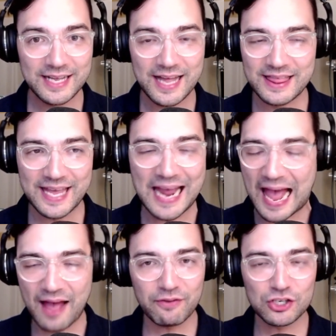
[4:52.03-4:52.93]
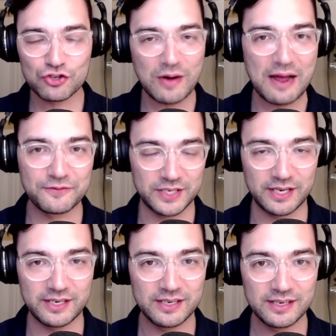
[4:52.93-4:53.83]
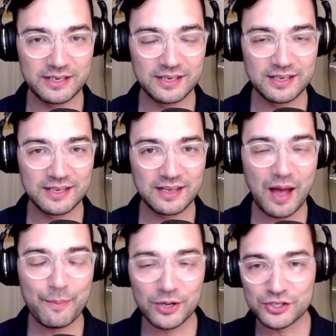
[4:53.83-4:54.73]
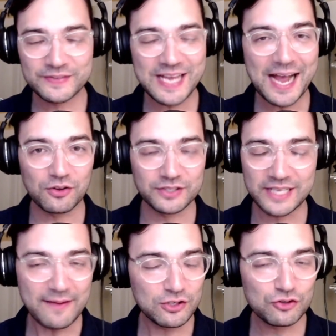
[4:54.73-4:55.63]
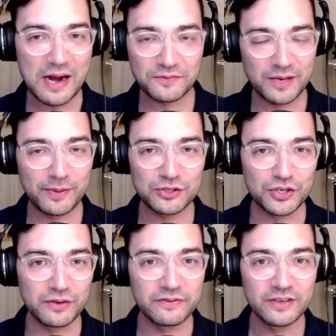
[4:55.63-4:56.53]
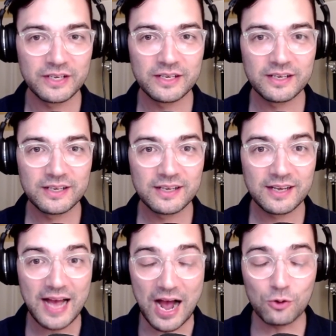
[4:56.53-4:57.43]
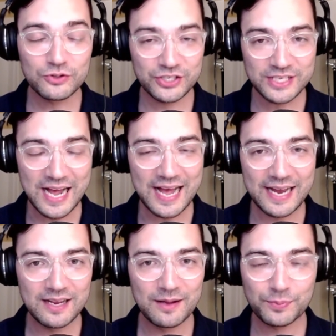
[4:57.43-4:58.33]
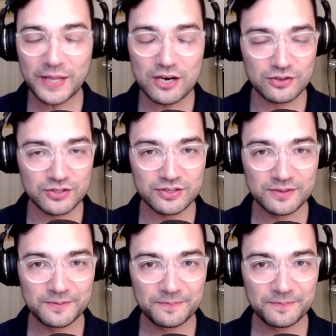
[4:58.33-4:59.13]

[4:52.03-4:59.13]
They haven't drafted a bunch of tackles. They haven't drafted a bunch of outside players.